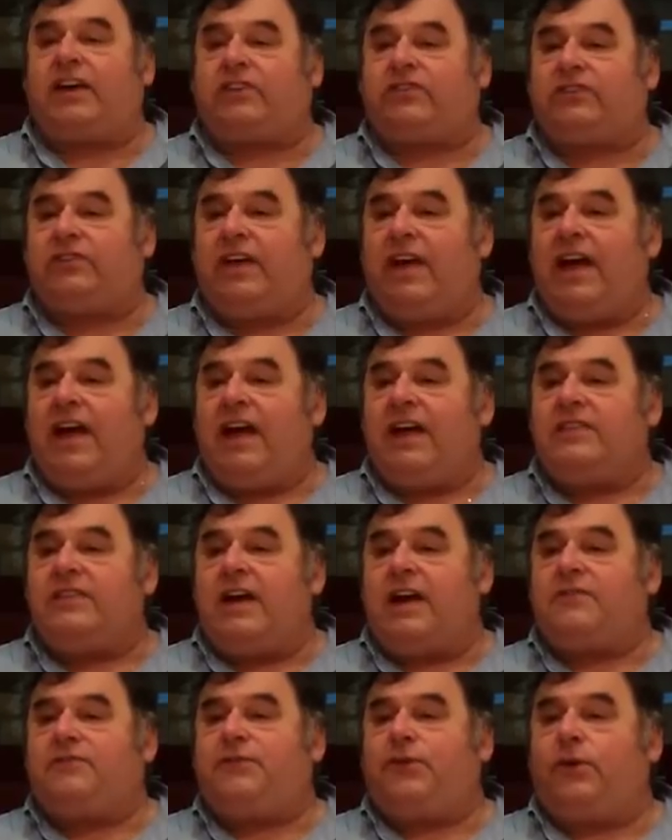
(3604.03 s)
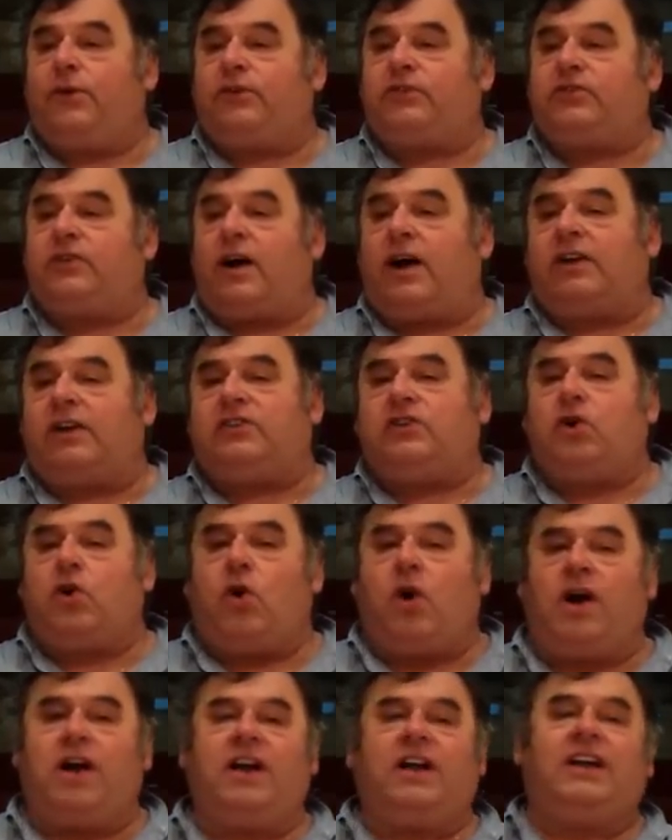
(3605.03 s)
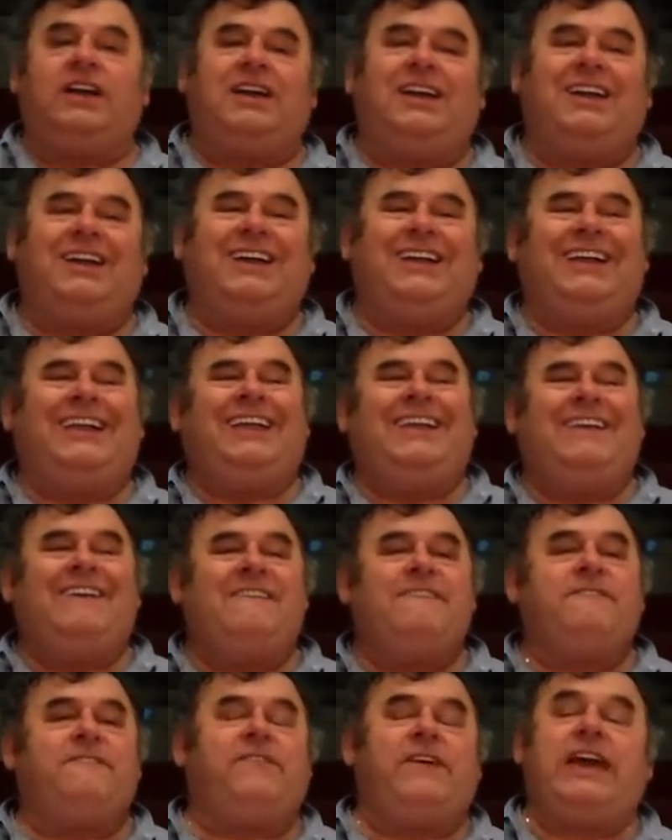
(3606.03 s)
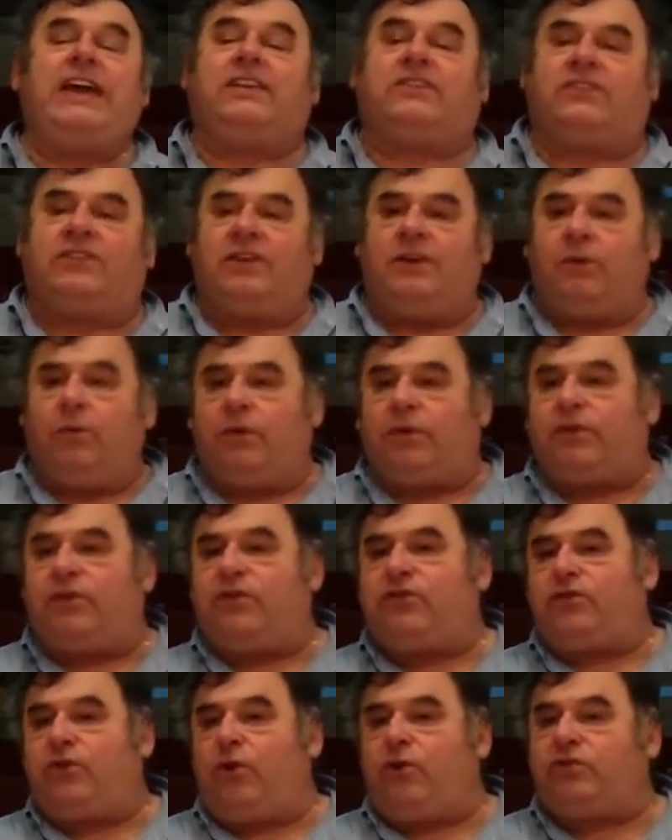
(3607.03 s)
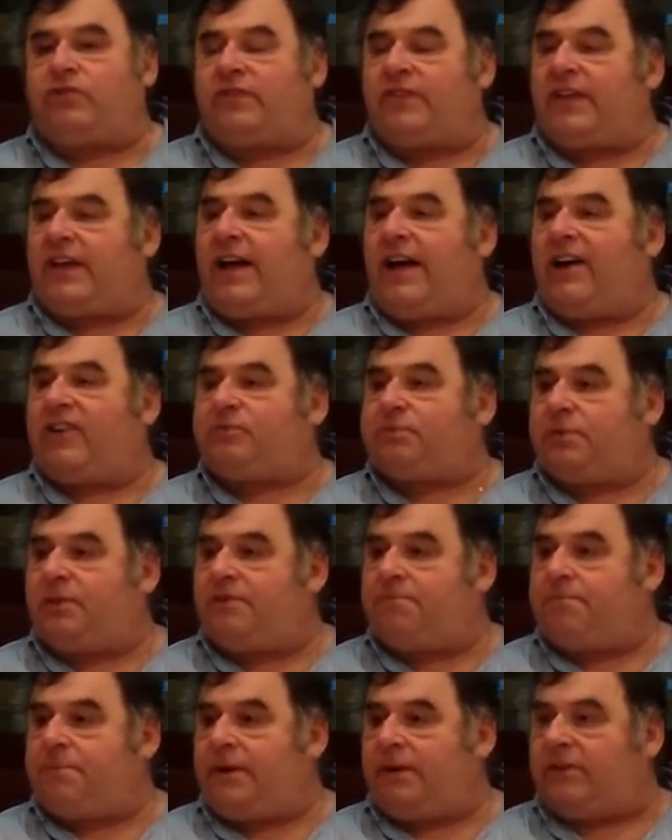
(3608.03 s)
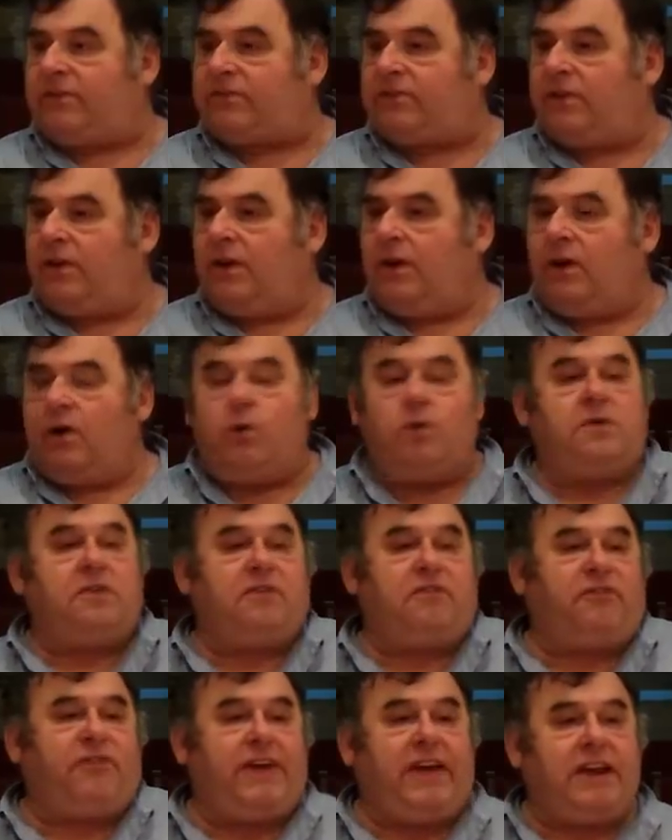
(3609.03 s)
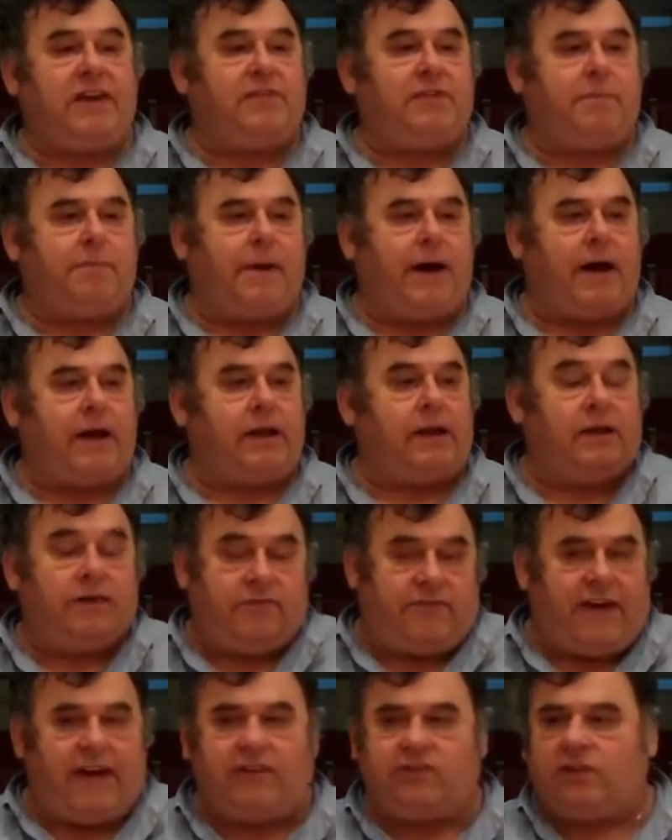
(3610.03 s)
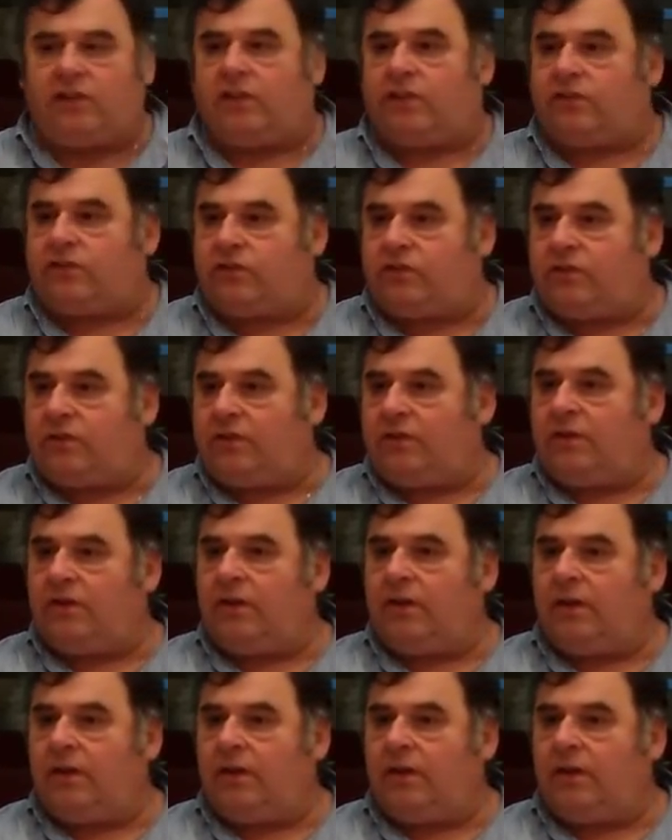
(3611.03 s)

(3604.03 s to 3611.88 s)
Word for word: 6 Therefore, shod your feet with the shoes of the gospel of peace. Who are the feet of the body? Evangelists.